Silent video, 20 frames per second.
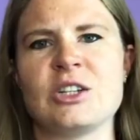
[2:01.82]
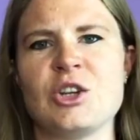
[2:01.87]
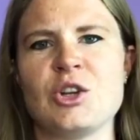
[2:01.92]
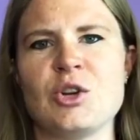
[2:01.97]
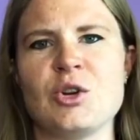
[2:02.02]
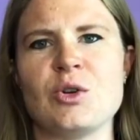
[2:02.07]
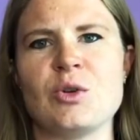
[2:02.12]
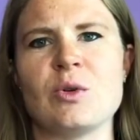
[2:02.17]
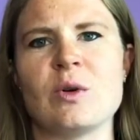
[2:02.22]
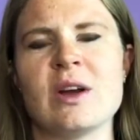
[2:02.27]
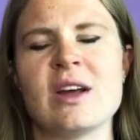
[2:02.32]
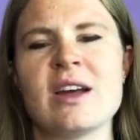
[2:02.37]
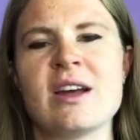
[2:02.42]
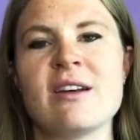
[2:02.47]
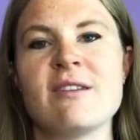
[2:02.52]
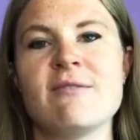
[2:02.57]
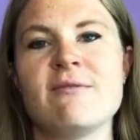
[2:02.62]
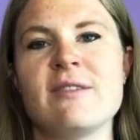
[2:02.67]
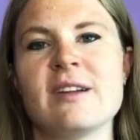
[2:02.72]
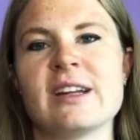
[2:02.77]
to
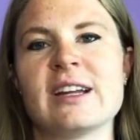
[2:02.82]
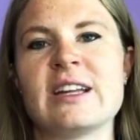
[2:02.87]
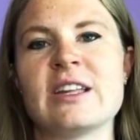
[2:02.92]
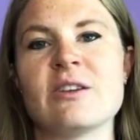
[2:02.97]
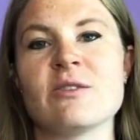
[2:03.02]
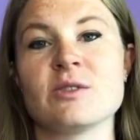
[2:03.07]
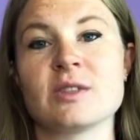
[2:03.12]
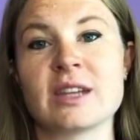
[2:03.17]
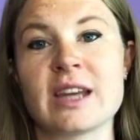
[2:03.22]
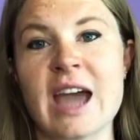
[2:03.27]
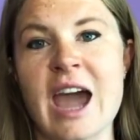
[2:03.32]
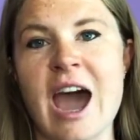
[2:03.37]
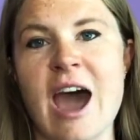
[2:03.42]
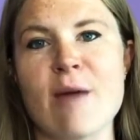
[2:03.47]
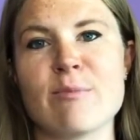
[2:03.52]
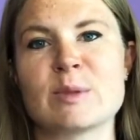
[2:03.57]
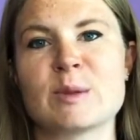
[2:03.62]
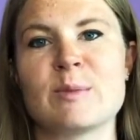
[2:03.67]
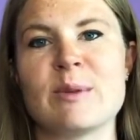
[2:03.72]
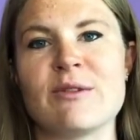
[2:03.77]
fill in those
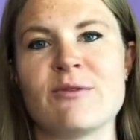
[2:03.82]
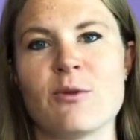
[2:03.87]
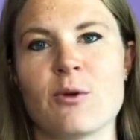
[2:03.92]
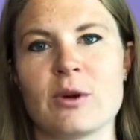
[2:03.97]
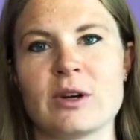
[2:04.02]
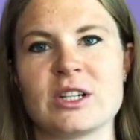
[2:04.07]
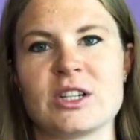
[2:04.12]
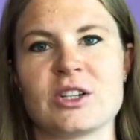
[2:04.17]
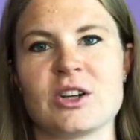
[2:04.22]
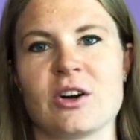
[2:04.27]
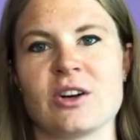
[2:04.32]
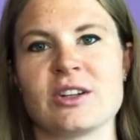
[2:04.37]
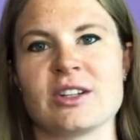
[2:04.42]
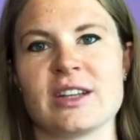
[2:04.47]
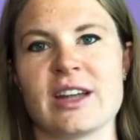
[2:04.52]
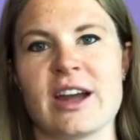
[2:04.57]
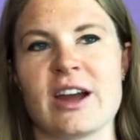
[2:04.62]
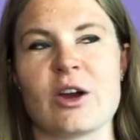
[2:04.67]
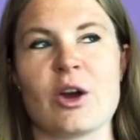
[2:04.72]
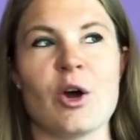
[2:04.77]
gaps before it
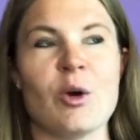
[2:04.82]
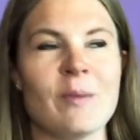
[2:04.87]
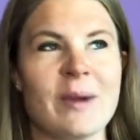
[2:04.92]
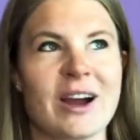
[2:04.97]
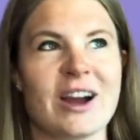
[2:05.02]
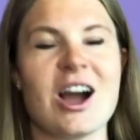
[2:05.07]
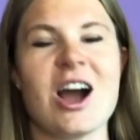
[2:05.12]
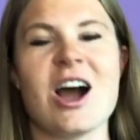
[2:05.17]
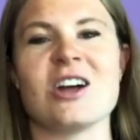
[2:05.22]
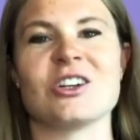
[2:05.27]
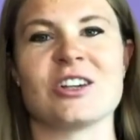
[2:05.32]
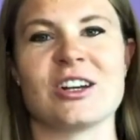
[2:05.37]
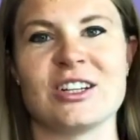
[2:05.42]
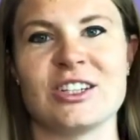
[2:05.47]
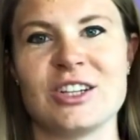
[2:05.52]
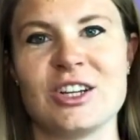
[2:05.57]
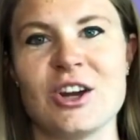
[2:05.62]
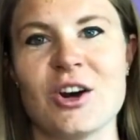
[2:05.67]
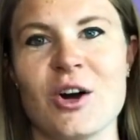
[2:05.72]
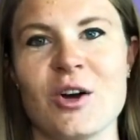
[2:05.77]
starts like, oh my gosh, I
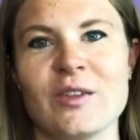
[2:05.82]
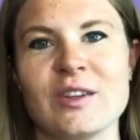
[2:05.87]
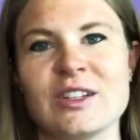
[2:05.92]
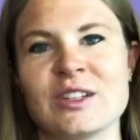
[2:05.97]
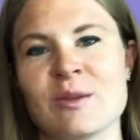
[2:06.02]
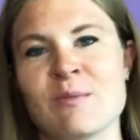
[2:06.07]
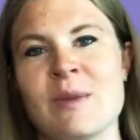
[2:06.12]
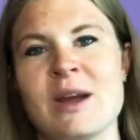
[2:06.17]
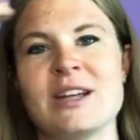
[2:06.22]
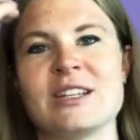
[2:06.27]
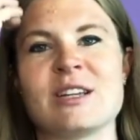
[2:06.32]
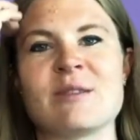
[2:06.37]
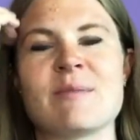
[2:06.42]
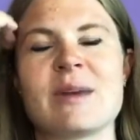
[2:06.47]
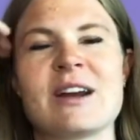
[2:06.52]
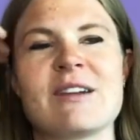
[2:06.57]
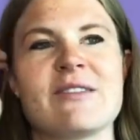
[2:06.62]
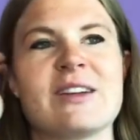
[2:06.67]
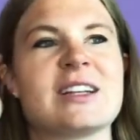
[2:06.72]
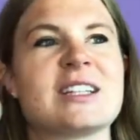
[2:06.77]
see all these amazing
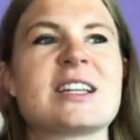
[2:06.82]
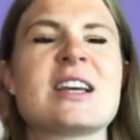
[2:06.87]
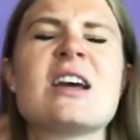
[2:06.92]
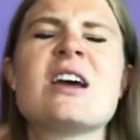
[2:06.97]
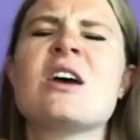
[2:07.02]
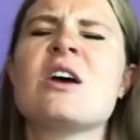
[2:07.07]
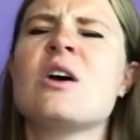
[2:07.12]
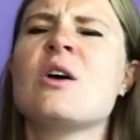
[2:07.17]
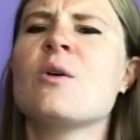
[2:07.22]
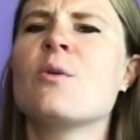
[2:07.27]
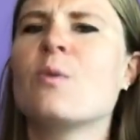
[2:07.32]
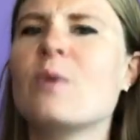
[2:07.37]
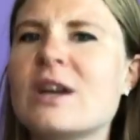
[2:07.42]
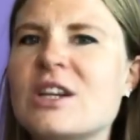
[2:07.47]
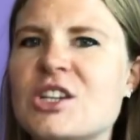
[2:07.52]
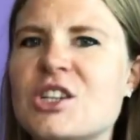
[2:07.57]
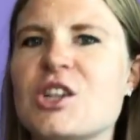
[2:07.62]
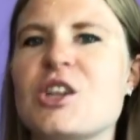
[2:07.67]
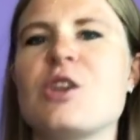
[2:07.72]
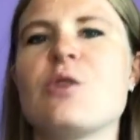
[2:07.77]
benefits,
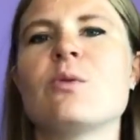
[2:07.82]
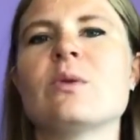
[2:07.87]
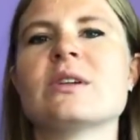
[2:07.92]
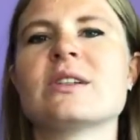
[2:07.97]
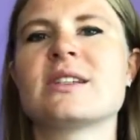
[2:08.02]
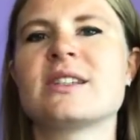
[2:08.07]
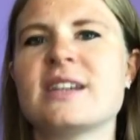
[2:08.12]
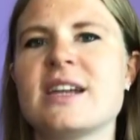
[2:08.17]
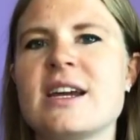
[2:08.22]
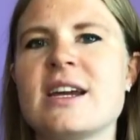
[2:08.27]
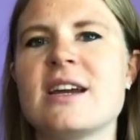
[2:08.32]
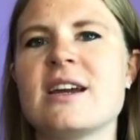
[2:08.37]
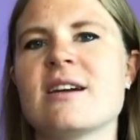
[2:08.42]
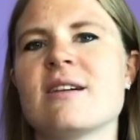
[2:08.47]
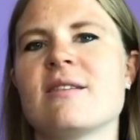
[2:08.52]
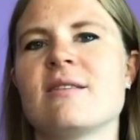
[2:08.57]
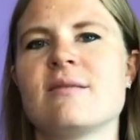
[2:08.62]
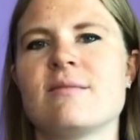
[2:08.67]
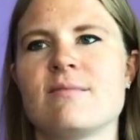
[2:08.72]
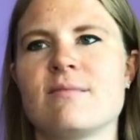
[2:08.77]
which you will see.
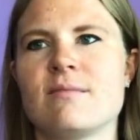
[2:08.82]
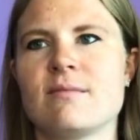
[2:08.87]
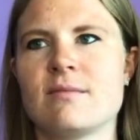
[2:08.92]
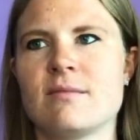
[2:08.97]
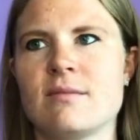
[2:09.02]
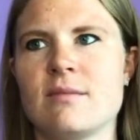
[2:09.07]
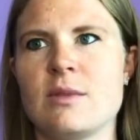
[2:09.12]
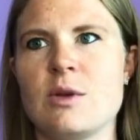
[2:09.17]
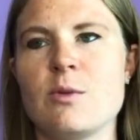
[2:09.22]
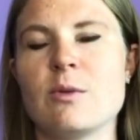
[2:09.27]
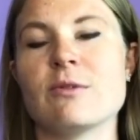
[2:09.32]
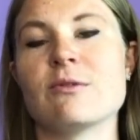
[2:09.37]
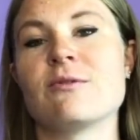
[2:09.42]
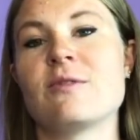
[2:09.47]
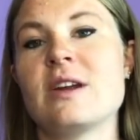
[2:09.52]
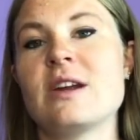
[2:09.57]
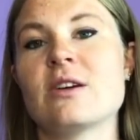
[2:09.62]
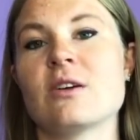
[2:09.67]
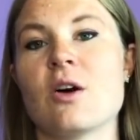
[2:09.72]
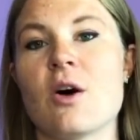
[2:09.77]
You will
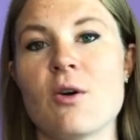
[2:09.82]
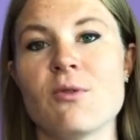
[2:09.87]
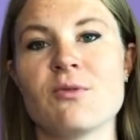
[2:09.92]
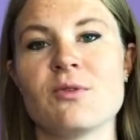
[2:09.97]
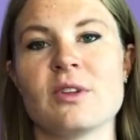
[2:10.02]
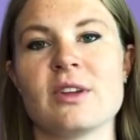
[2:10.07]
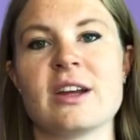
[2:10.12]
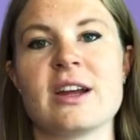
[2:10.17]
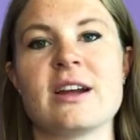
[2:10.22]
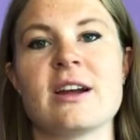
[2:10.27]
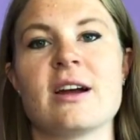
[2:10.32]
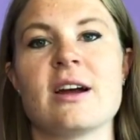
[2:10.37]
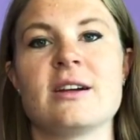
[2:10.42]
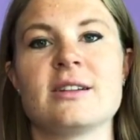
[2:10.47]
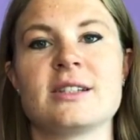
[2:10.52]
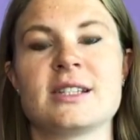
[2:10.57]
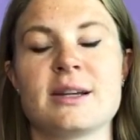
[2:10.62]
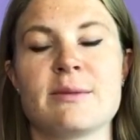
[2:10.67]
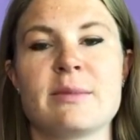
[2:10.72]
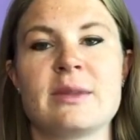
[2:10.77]
feel, hopefully,
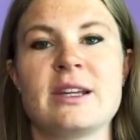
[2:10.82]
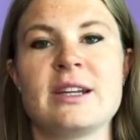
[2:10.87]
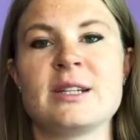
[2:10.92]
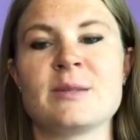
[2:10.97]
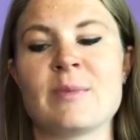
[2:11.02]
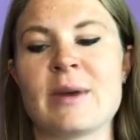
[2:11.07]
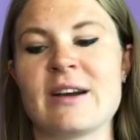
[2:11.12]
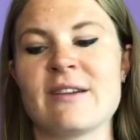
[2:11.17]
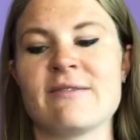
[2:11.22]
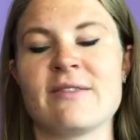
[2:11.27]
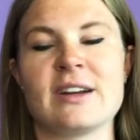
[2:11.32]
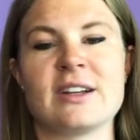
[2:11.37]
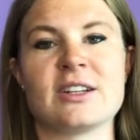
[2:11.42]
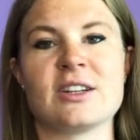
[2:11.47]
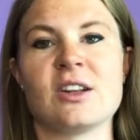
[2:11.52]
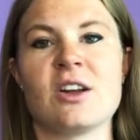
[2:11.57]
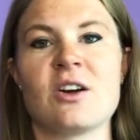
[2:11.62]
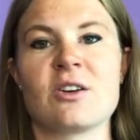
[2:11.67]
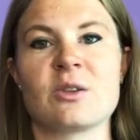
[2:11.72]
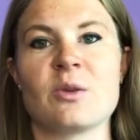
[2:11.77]
some of these benefits
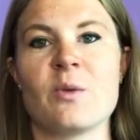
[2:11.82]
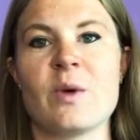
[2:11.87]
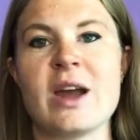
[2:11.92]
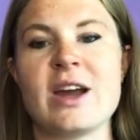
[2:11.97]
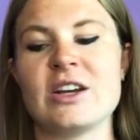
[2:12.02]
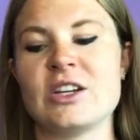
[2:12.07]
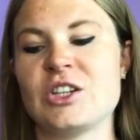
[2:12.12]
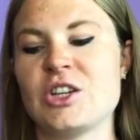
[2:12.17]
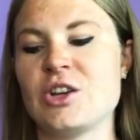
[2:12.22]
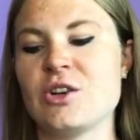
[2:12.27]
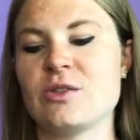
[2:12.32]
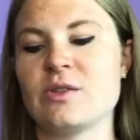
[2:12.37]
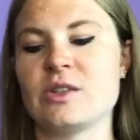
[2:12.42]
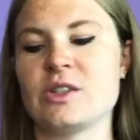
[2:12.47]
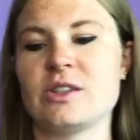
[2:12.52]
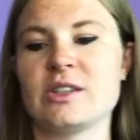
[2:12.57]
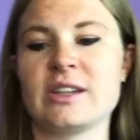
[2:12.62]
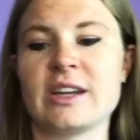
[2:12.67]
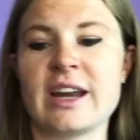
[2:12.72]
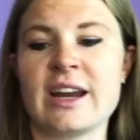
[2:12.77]
along the way too,
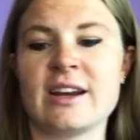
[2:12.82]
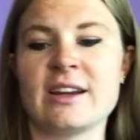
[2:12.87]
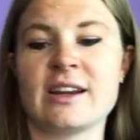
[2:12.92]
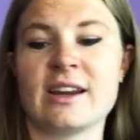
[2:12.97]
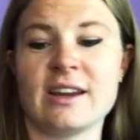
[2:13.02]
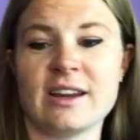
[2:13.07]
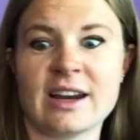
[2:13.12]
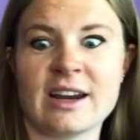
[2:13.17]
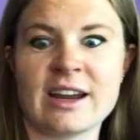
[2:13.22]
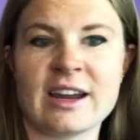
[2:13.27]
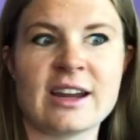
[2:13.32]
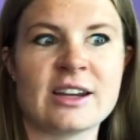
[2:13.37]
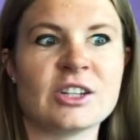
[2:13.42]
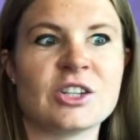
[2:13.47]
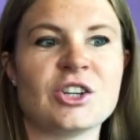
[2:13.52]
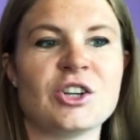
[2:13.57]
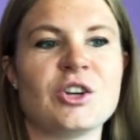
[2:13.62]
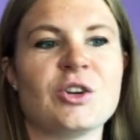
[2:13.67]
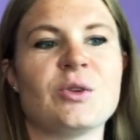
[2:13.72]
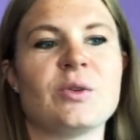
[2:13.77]
getting
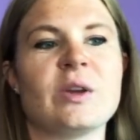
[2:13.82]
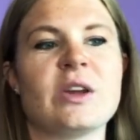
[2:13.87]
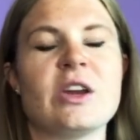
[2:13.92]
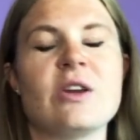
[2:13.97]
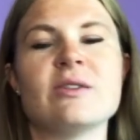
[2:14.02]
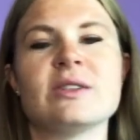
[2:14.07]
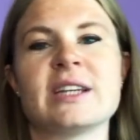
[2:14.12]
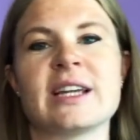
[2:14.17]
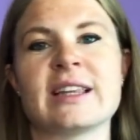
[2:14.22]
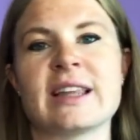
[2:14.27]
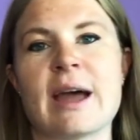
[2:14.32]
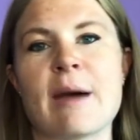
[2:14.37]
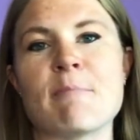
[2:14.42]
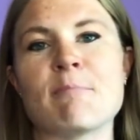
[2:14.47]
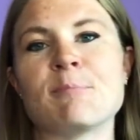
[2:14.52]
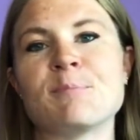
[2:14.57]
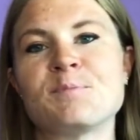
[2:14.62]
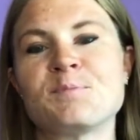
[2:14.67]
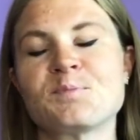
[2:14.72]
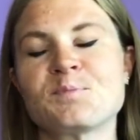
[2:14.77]
into using them.